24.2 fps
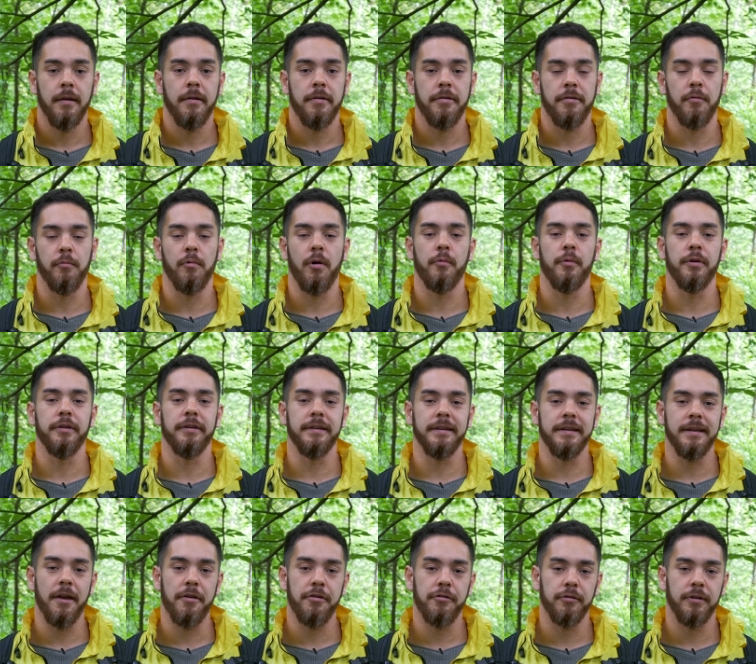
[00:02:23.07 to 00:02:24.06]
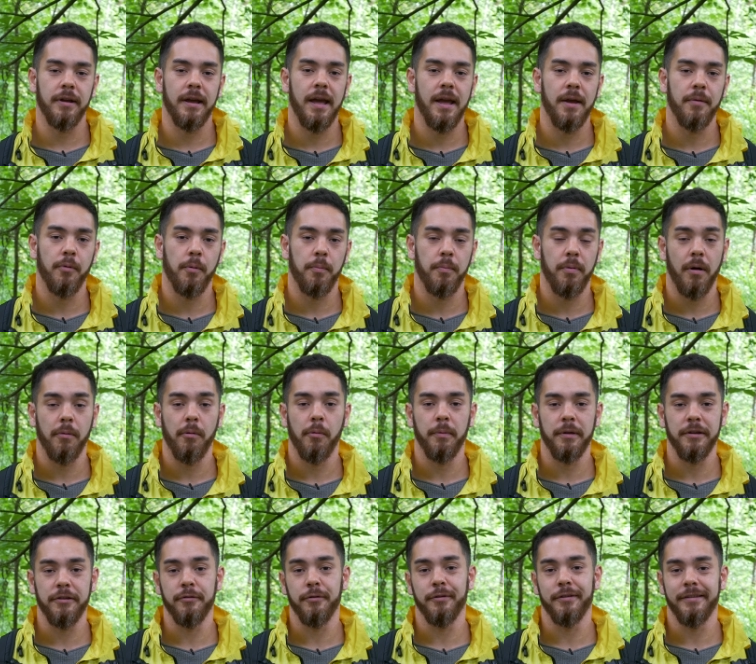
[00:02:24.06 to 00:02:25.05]
So what we did yesterday, we're
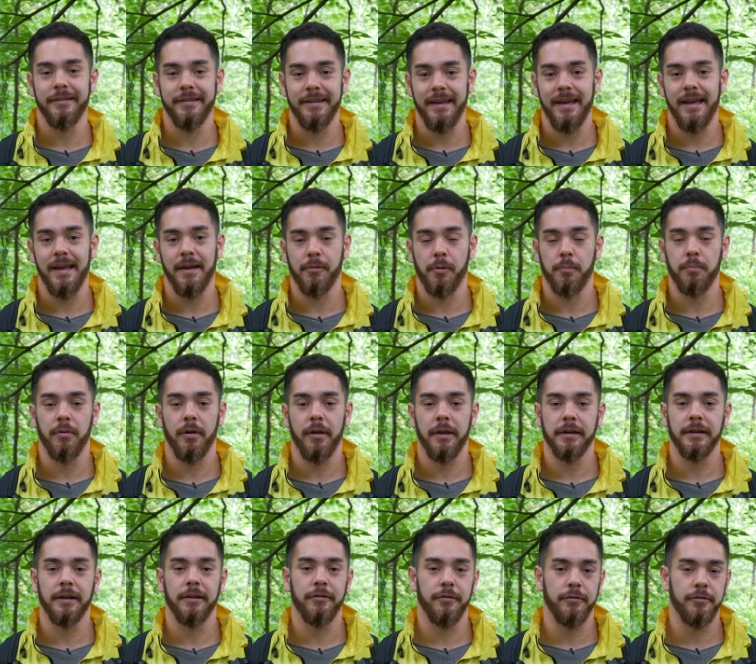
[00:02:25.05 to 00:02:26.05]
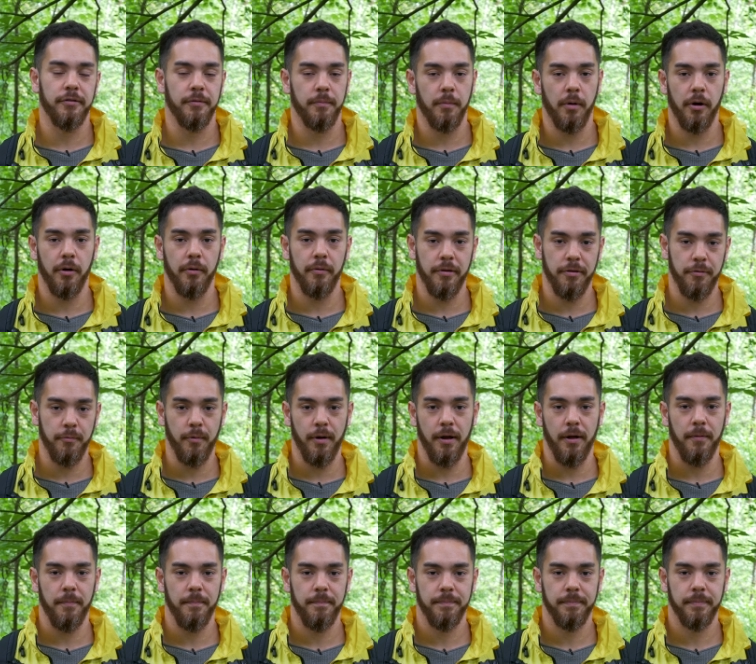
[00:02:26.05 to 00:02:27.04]
probably doing today, and we're probably going to do tomorrow as
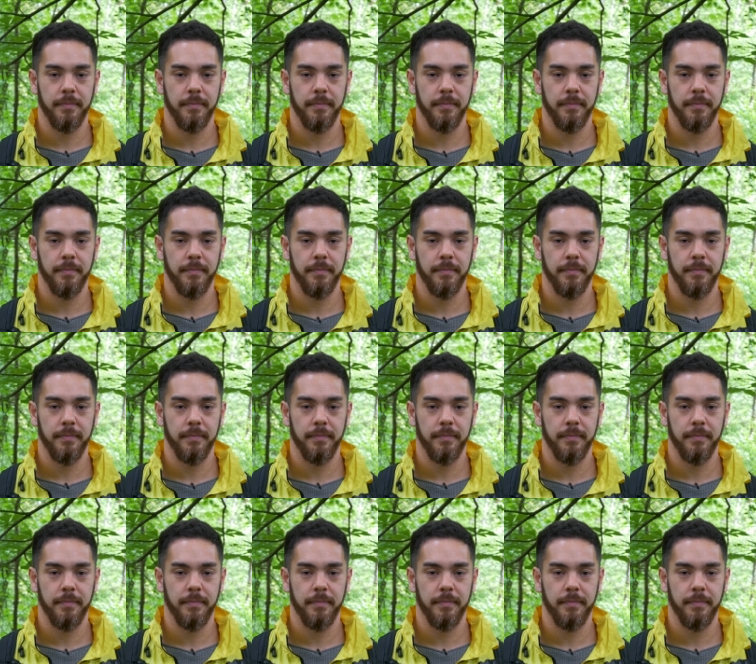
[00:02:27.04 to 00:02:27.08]
well.